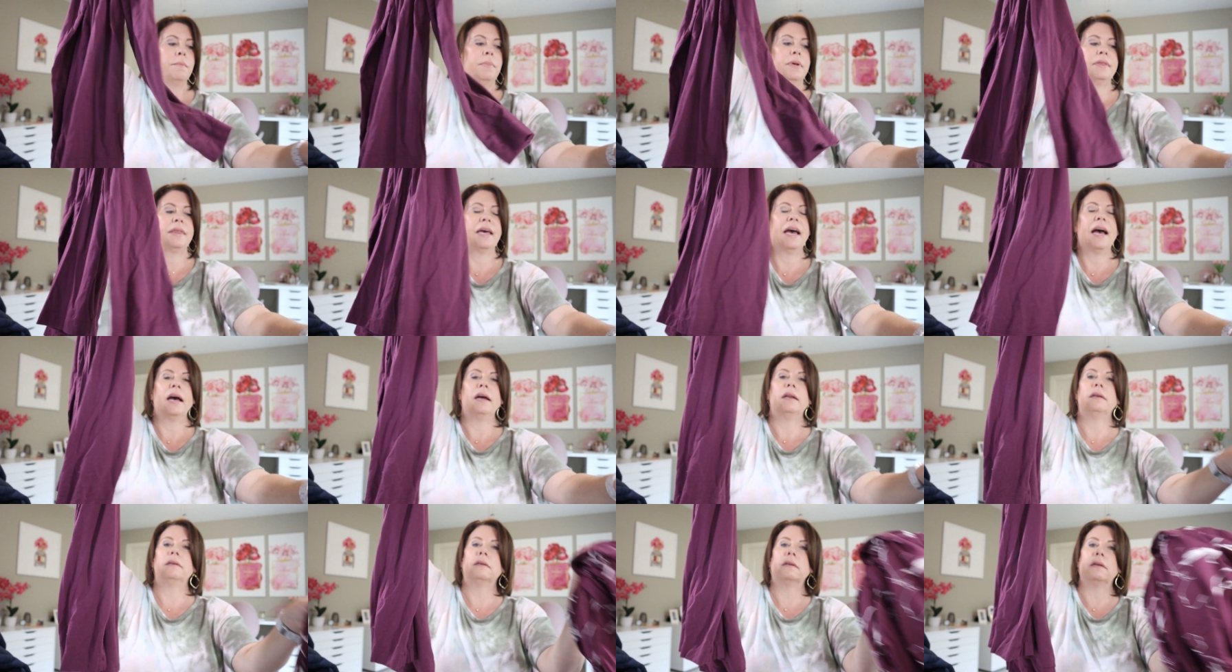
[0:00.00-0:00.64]
but
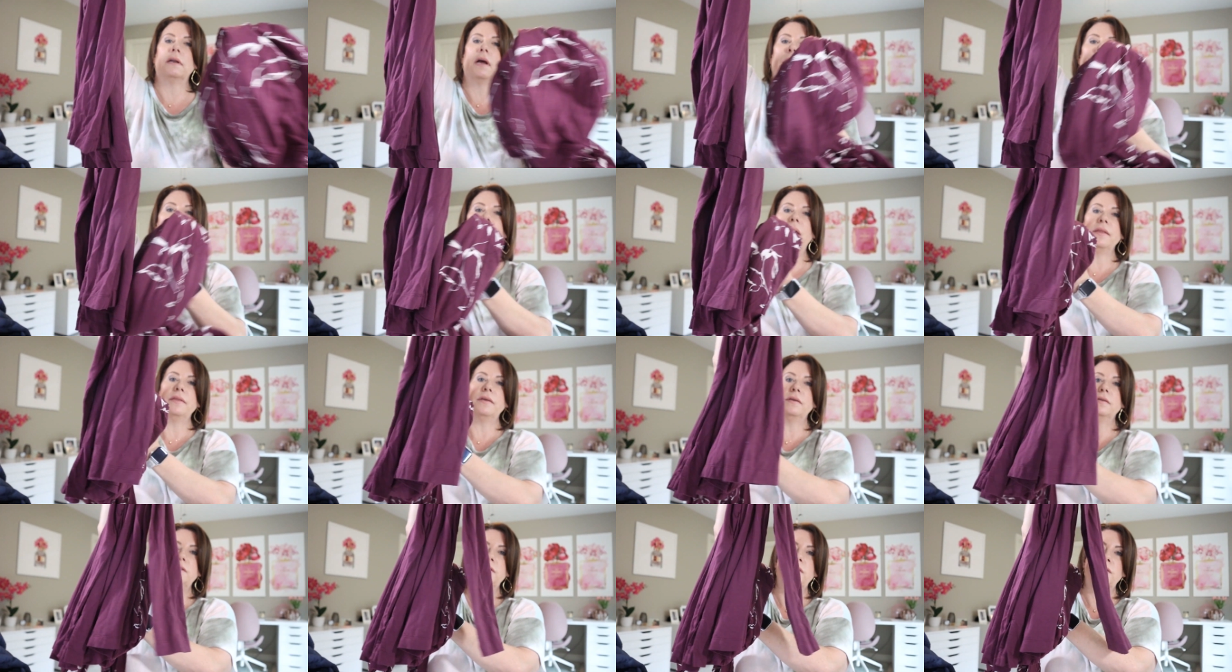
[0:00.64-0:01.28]
that, I
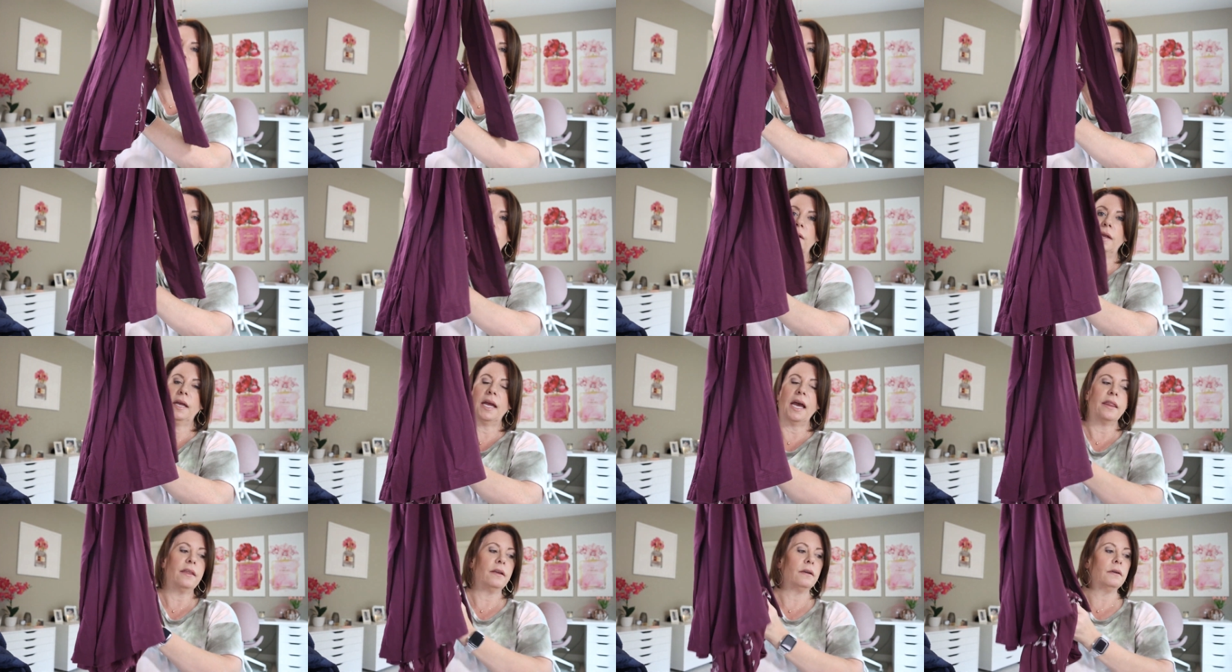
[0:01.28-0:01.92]
bought those two to go
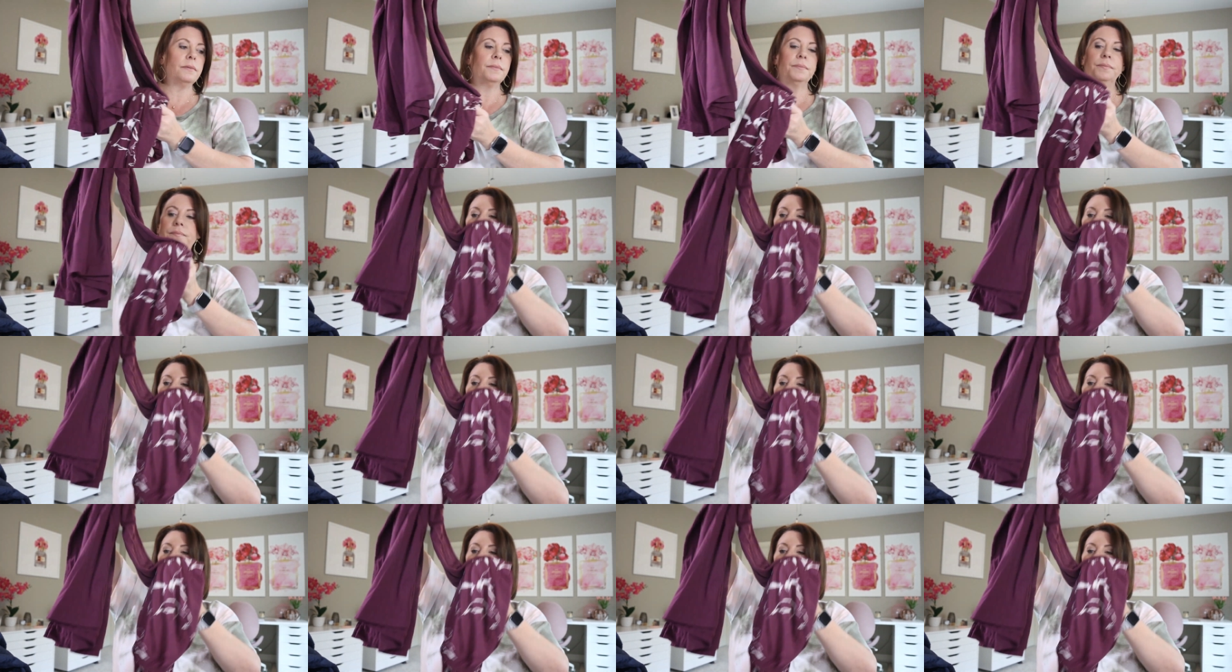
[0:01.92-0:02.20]
together.